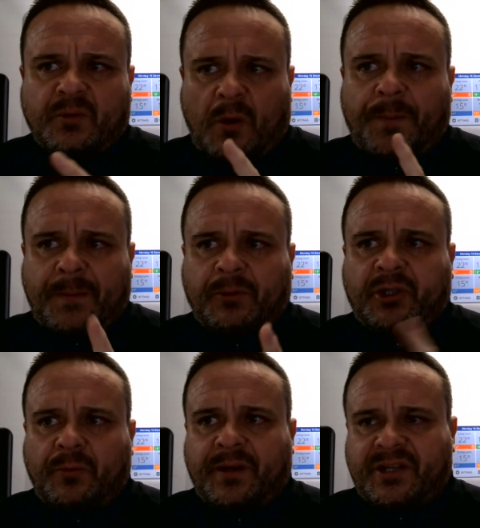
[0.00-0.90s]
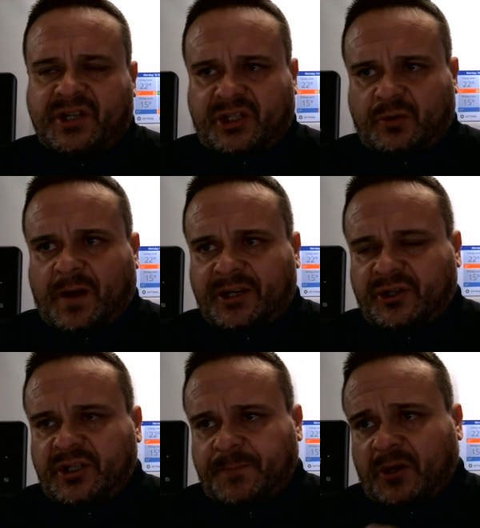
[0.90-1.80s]
What people do in this
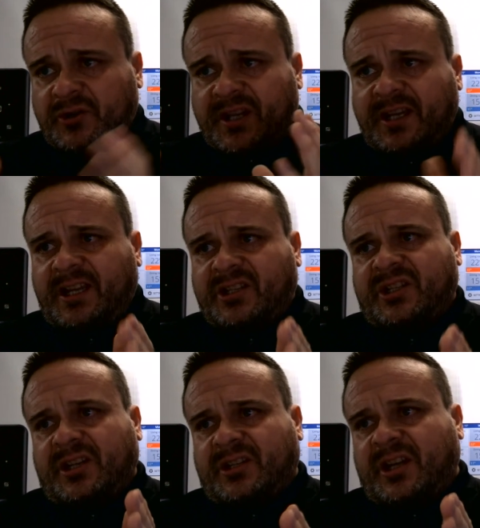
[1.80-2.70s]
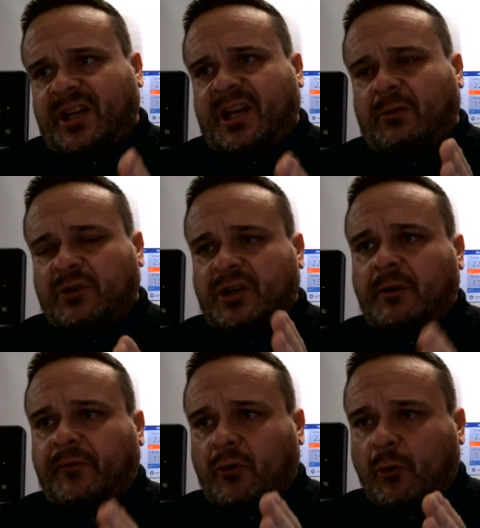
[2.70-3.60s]
situation is because they need 16 kilowatts
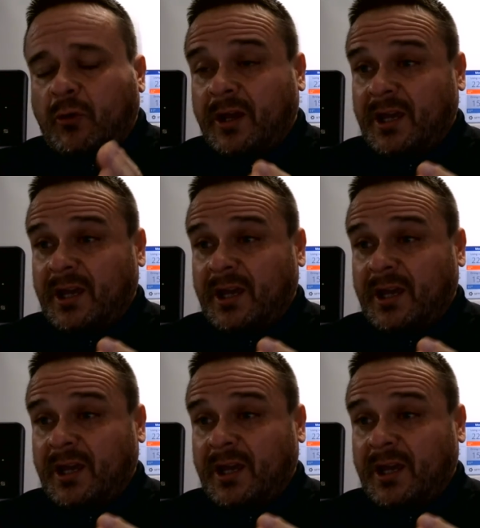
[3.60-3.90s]
overall